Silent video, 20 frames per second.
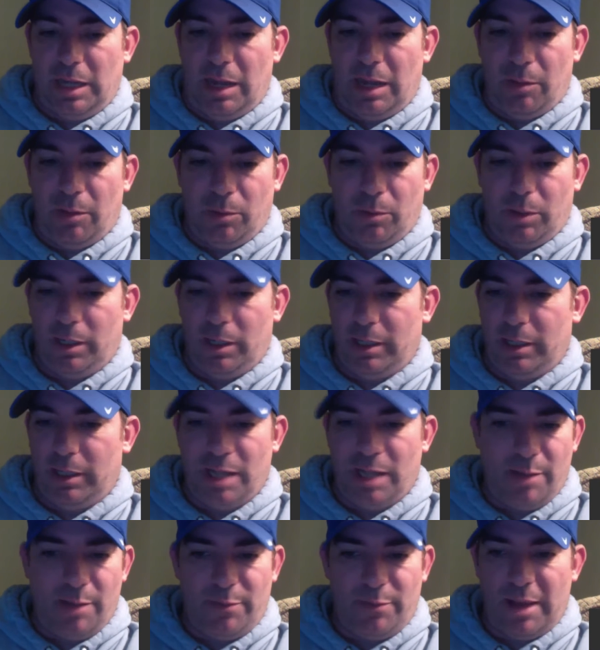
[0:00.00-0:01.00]
want a
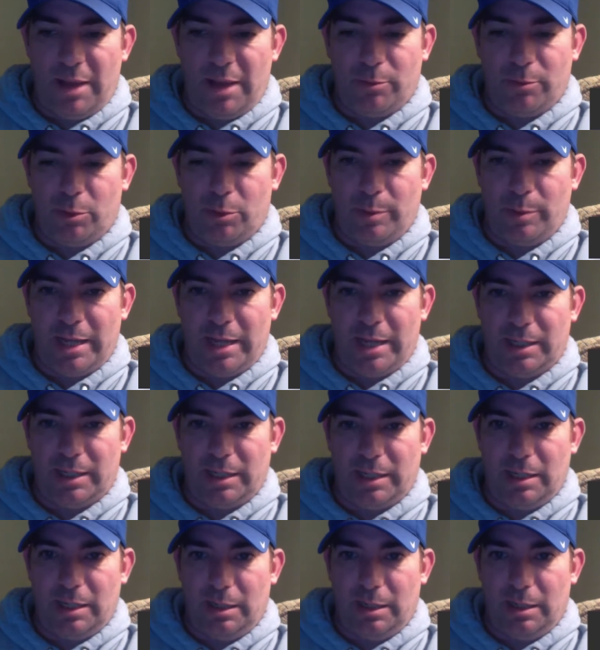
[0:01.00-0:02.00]
top 5
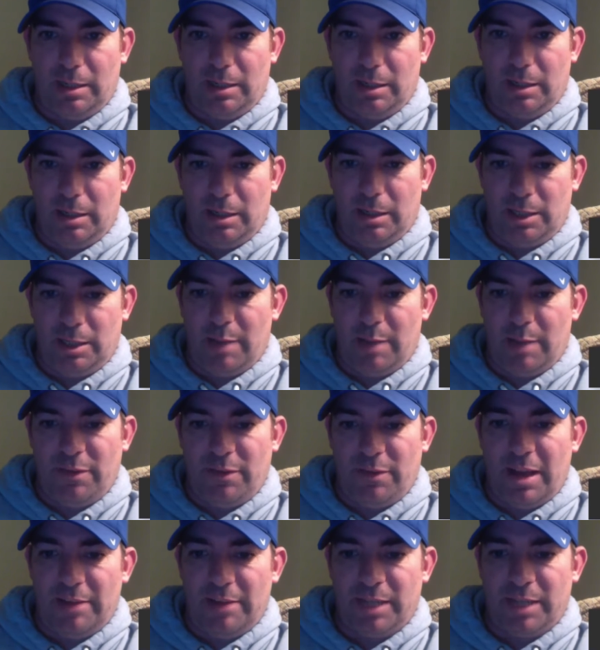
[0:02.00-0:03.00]
quarterback, a top
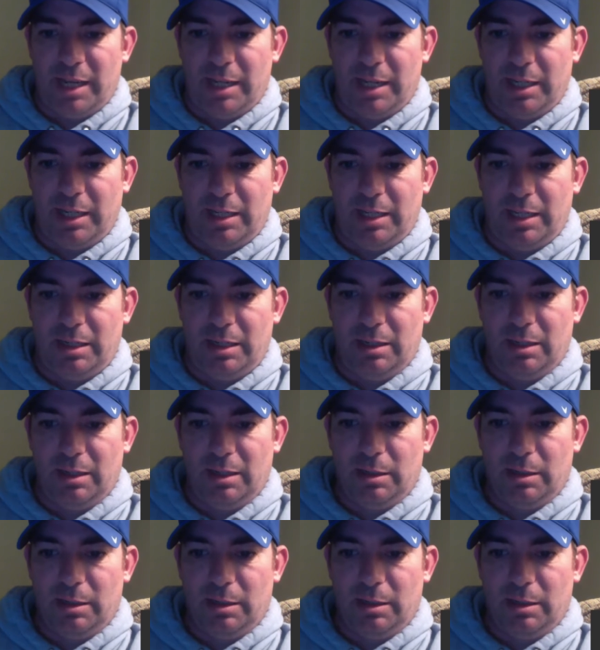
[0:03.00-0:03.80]
5 tight end,